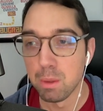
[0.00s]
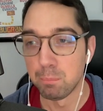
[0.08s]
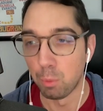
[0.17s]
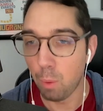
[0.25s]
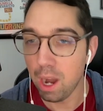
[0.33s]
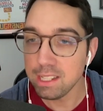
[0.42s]

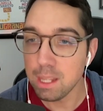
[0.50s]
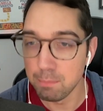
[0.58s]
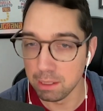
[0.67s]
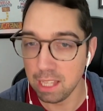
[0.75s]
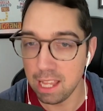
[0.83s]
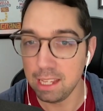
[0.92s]
But why
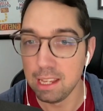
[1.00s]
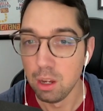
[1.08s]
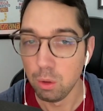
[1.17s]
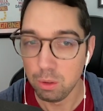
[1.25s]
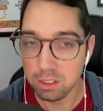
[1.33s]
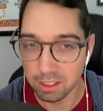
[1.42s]
Dembele
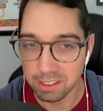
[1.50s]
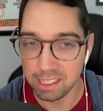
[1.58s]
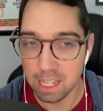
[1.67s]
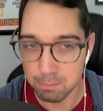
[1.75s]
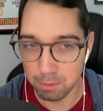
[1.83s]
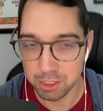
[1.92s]
doesn't
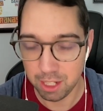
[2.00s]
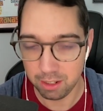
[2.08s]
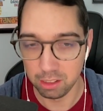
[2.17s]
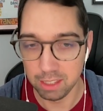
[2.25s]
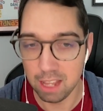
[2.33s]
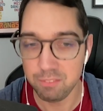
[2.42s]
get much on
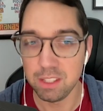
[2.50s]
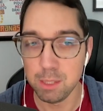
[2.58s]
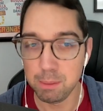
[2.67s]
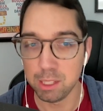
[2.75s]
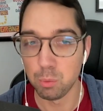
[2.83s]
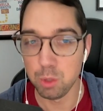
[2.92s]
the left is
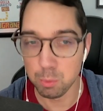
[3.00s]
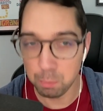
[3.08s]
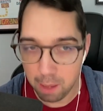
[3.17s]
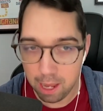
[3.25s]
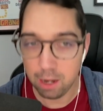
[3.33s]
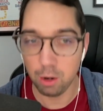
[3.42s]
because when you
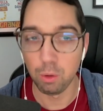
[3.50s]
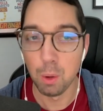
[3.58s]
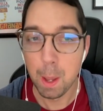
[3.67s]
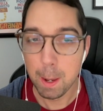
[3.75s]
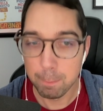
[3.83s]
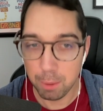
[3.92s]
pair
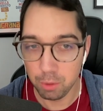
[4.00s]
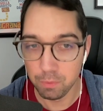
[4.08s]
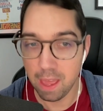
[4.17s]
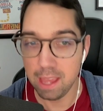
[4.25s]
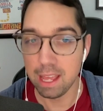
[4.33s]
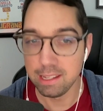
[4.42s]
Balde
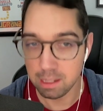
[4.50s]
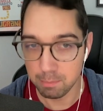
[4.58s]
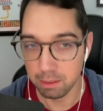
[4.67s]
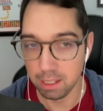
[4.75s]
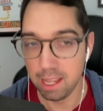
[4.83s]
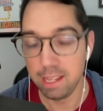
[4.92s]
and
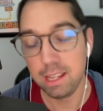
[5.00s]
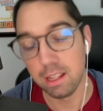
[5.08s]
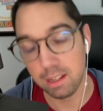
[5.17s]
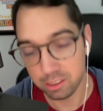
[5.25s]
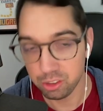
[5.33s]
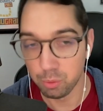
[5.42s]
Dembele,
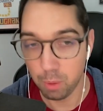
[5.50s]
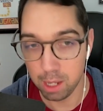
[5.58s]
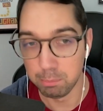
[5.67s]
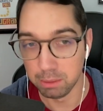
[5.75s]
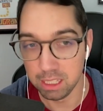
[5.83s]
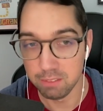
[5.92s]
and actually why I
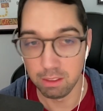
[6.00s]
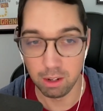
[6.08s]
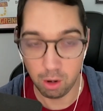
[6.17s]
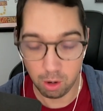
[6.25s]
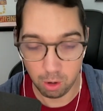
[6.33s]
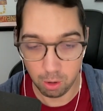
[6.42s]
believe that
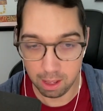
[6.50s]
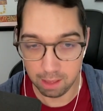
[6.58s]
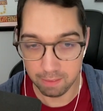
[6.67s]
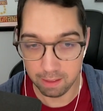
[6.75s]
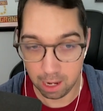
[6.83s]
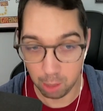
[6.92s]
all, uh,
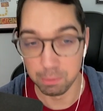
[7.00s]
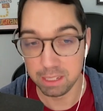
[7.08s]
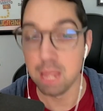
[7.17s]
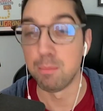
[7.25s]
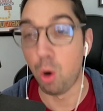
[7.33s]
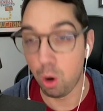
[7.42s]
that Alba
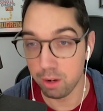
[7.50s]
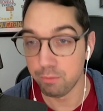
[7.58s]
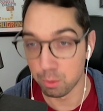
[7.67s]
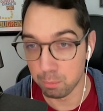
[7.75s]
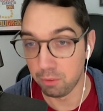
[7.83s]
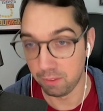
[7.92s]
came on
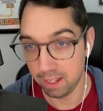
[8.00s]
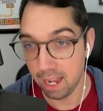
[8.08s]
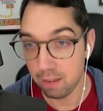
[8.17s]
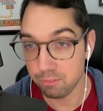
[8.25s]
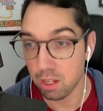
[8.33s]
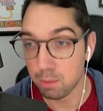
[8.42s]
for Balde at
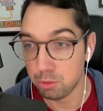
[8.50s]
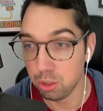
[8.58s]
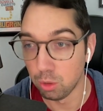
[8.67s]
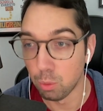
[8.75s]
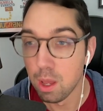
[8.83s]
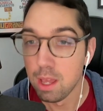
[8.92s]
halftime
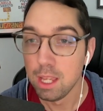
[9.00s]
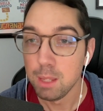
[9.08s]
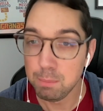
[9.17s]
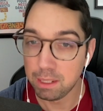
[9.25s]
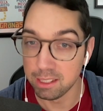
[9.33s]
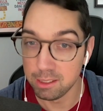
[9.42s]
too,
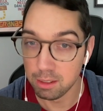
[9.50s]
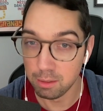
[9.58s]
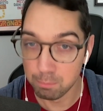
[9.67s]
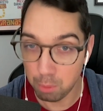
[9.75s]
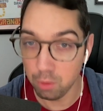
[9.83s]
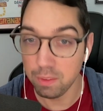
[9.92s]
because
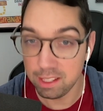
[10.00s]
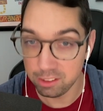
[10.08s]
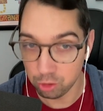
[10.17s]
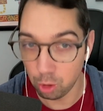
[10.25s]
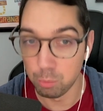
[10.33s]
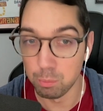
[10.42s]
Balde is
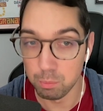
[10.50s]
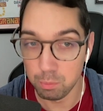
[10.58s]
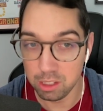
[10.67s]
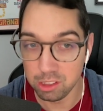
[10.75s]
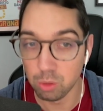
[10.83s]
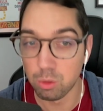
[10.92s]
so
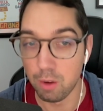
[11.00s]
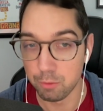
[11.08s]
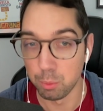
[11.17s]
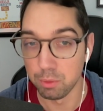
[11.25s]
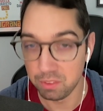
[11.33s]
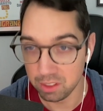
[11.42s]
is so
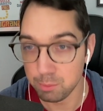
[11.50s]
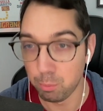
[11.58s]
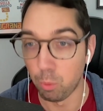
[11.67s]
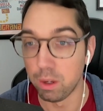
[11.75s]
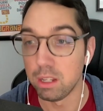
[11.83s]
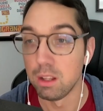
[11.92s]
comfortable at this
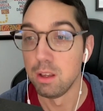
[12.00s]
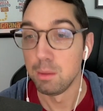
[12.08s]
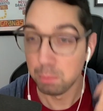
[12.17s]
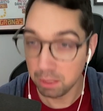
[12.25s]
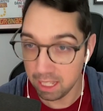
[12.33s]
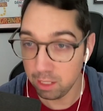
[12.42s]
point
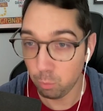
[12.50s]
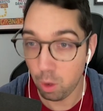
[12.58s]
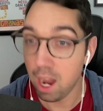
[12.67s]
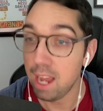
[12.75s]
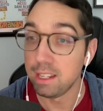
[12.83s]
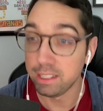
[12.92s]
playing
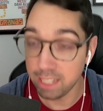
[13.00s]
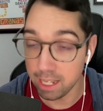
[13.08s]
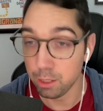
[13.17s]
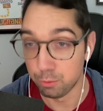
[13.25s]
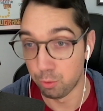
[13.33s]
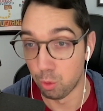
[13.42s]
wide,
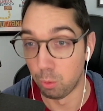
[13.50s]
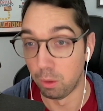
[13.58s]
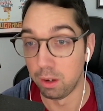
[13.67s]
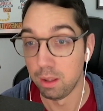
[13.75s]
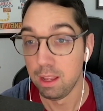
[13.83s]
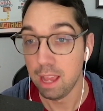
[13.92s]
getting
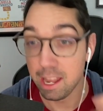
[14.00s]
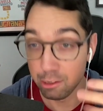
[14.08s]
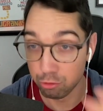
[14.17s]
forward, and